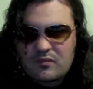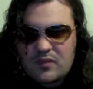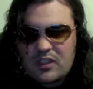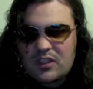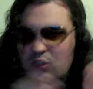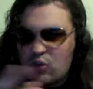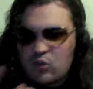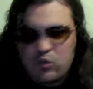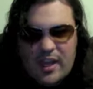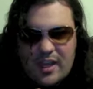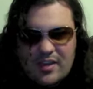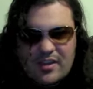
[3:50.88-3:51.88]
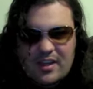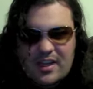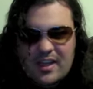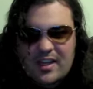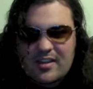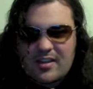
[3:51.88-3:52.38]

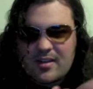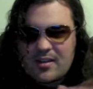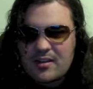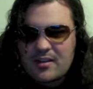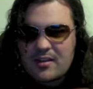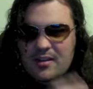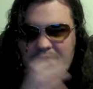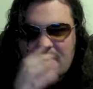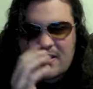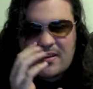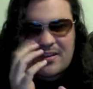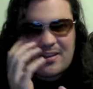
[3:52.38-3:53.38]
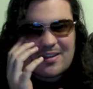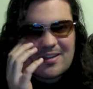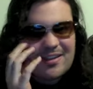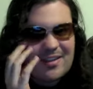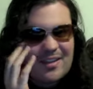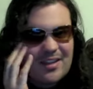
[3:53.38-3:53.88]
craziness.
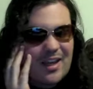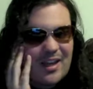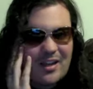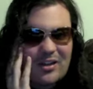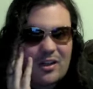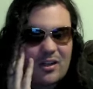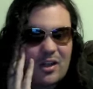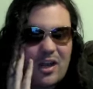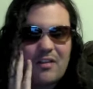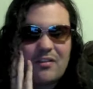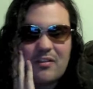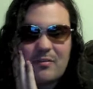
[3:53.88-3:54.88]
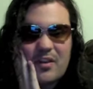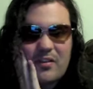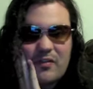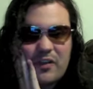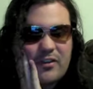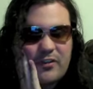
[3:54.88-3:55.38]
A lot
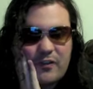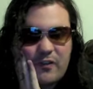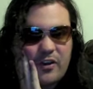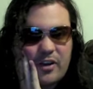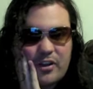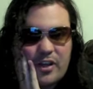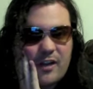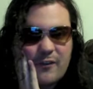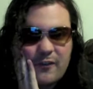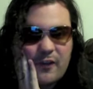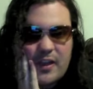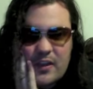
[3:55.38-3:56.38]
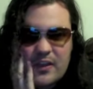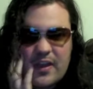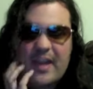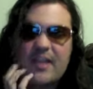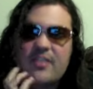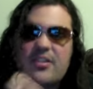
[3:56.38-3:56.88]
of funny
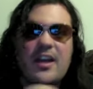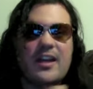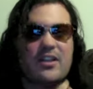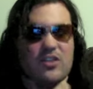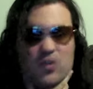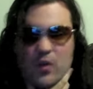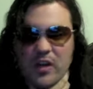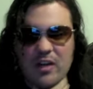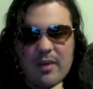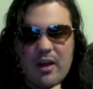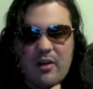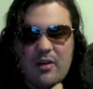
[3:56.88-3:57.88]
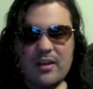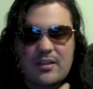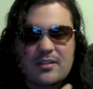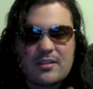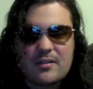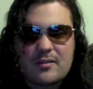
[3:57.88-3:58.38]
things I enjoyed about
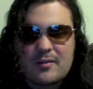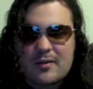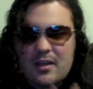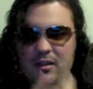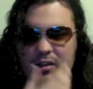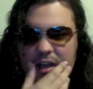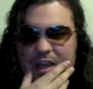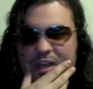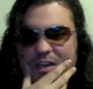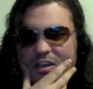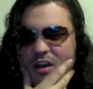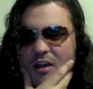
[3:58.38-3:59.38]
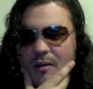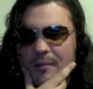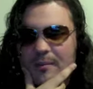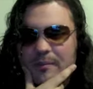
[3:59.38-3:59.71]
it, like how